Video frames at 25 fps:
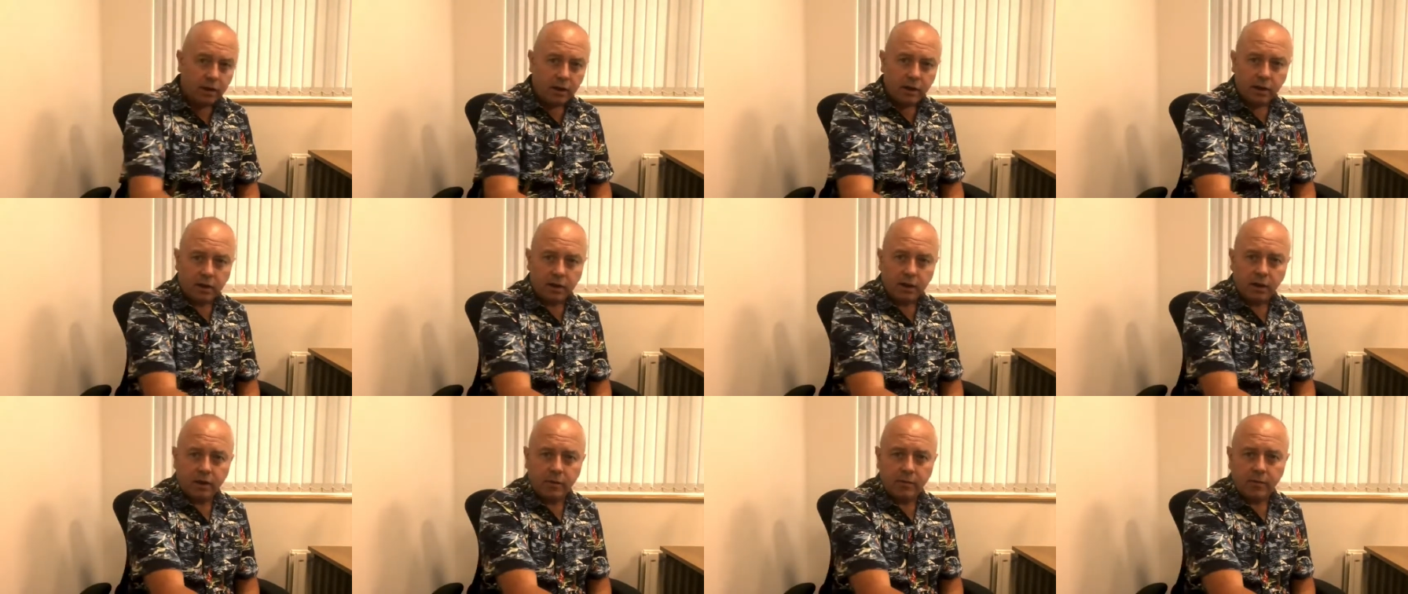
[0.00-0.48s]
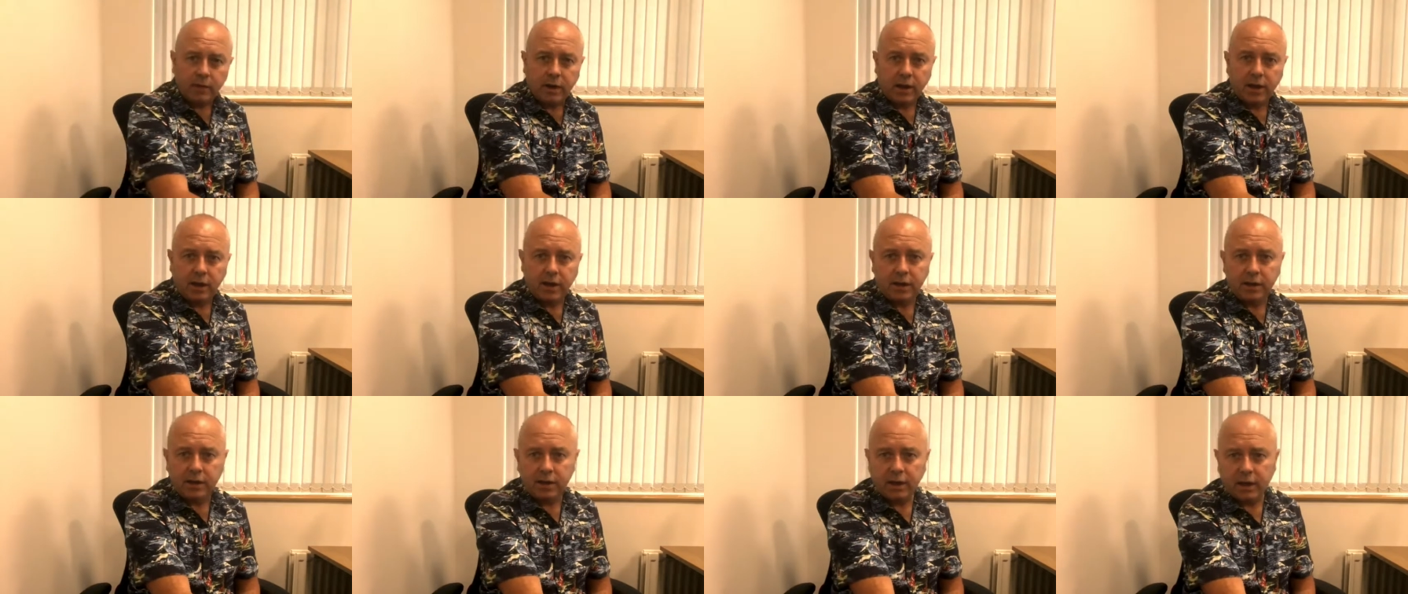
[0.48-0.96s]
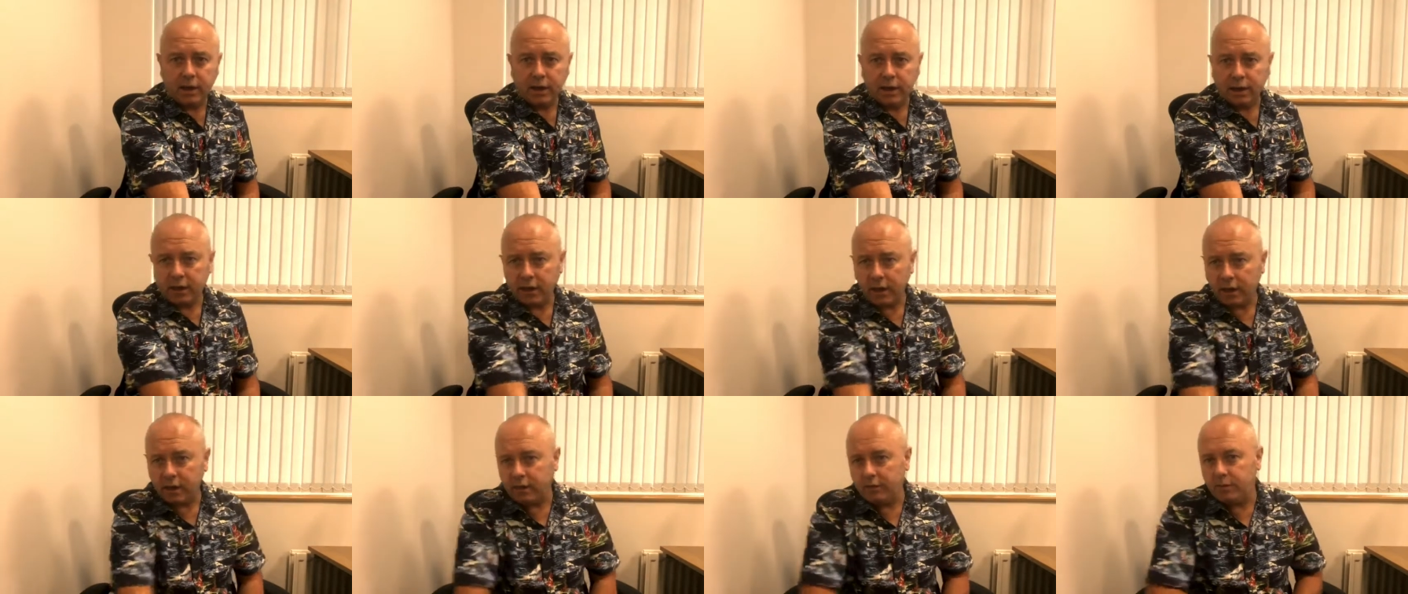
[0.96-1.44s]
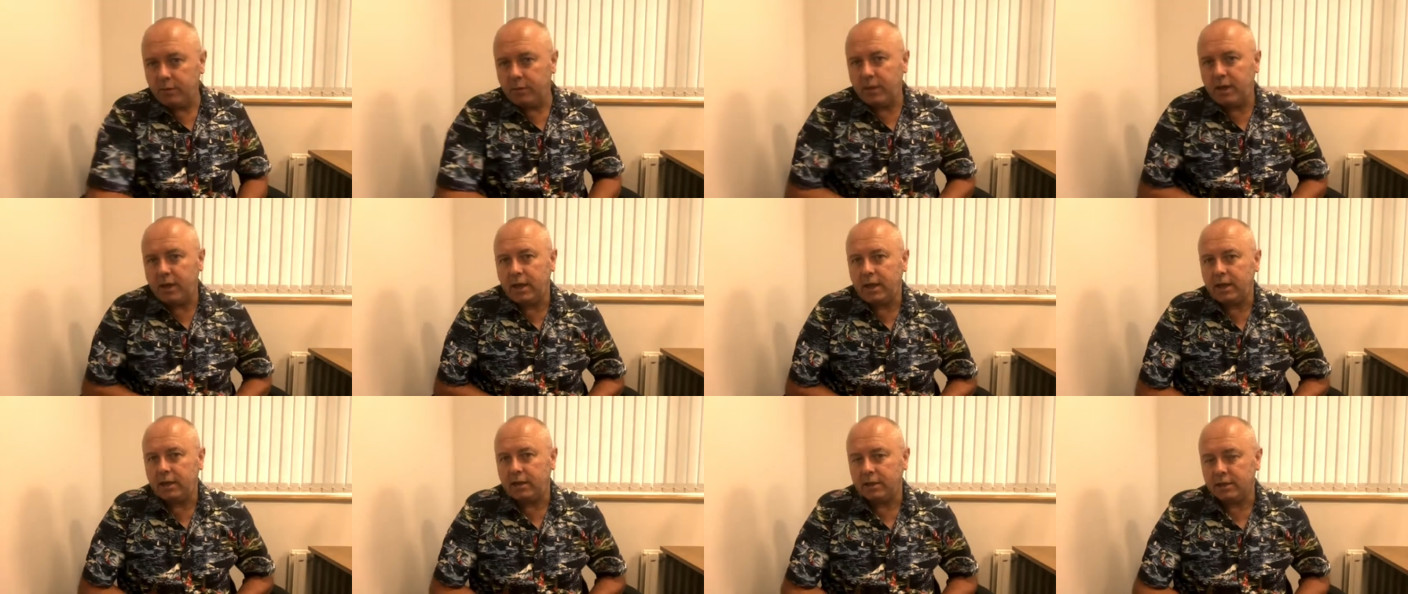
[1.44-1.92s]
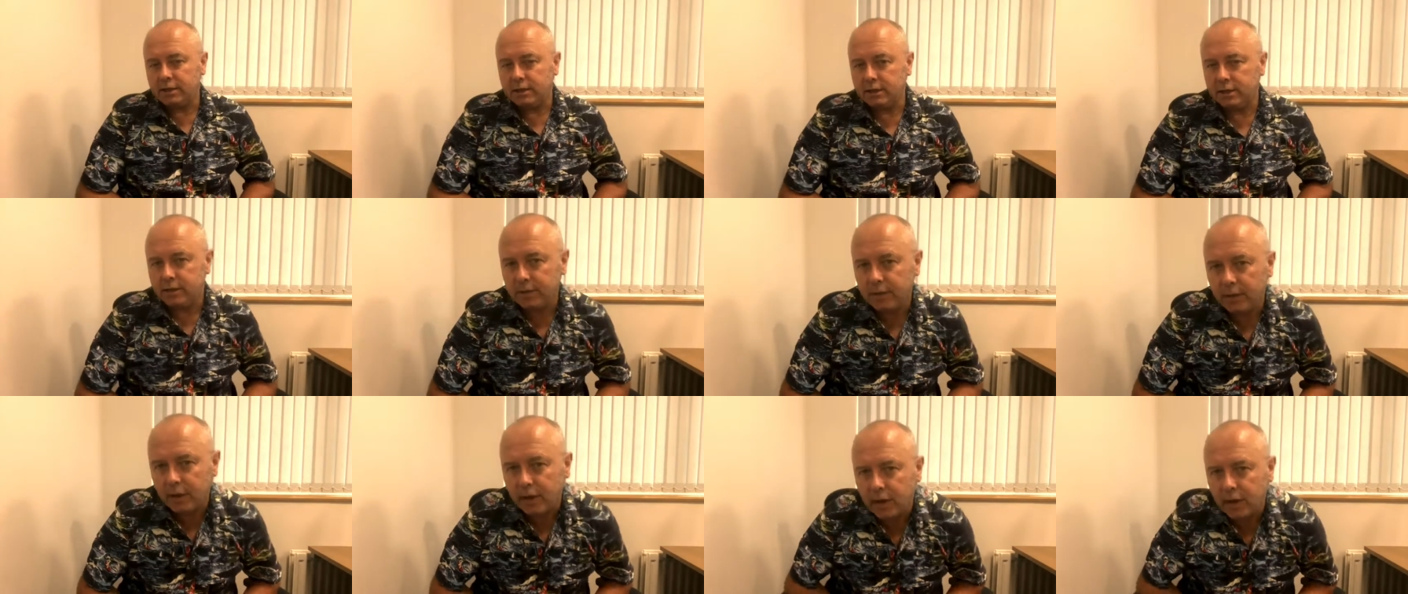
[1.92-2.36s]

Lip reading: and that can of beans